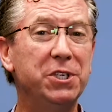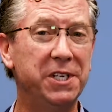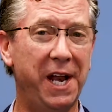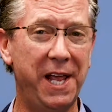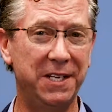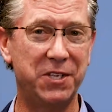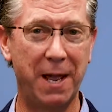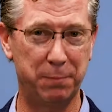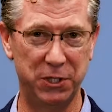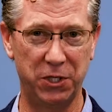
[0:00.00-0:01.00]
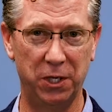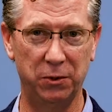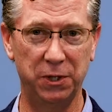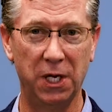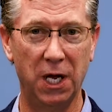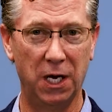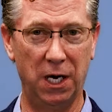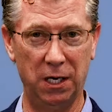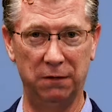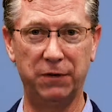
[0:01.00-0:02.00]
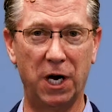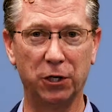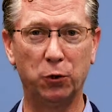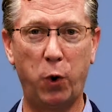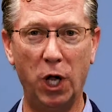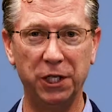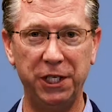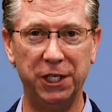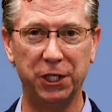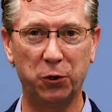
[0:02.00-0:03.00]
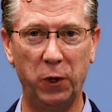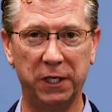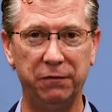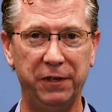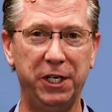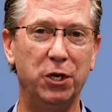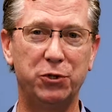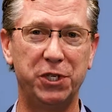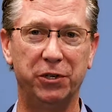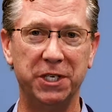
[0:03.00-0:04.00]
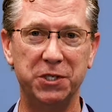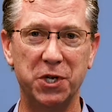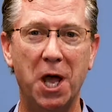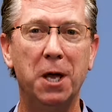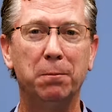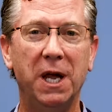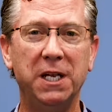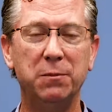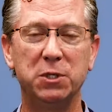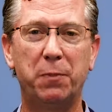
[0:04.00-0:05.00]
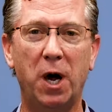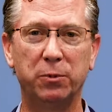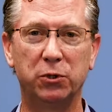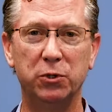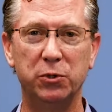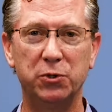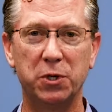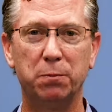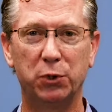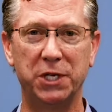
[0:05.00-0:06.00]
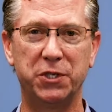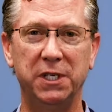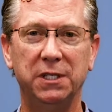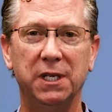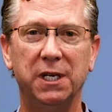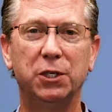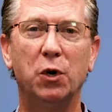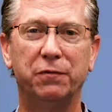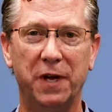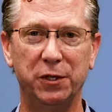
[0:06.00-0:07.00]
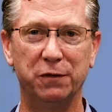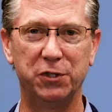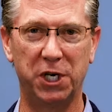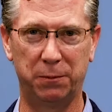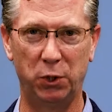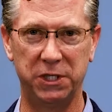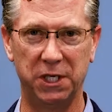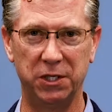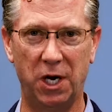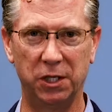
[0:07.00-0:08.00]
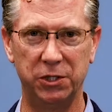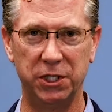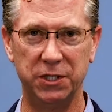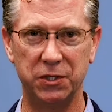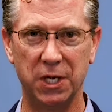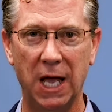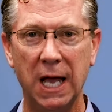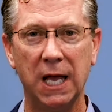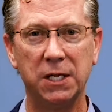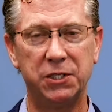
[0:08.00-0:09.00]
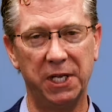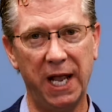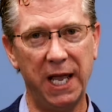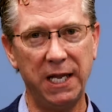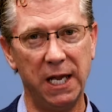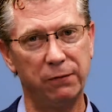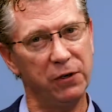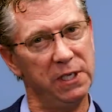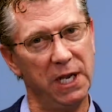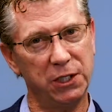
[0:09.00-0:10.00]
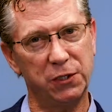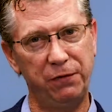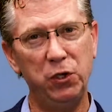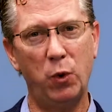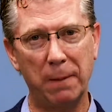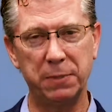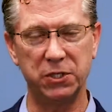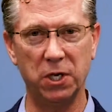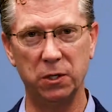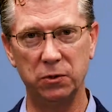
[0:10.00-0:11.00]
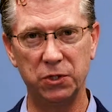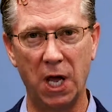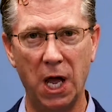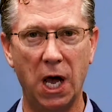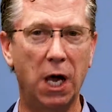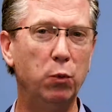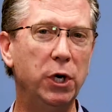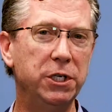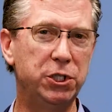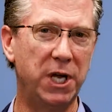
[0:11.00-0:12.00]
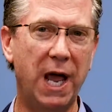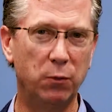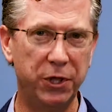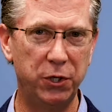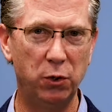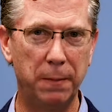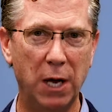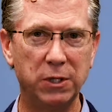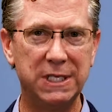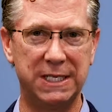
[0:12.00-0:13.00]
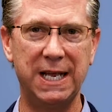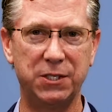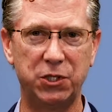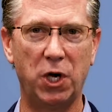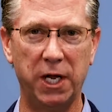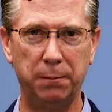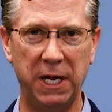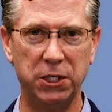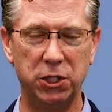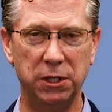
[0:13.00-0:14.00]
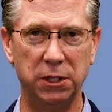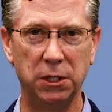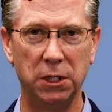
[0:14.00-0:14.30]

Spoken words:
to today's episode of our Quality in a Quick video series. My name is Bob Cruz, President and co-founder of Checkpoint Technologies. Today, and for the next few episodes, I want to chat with you about test automation.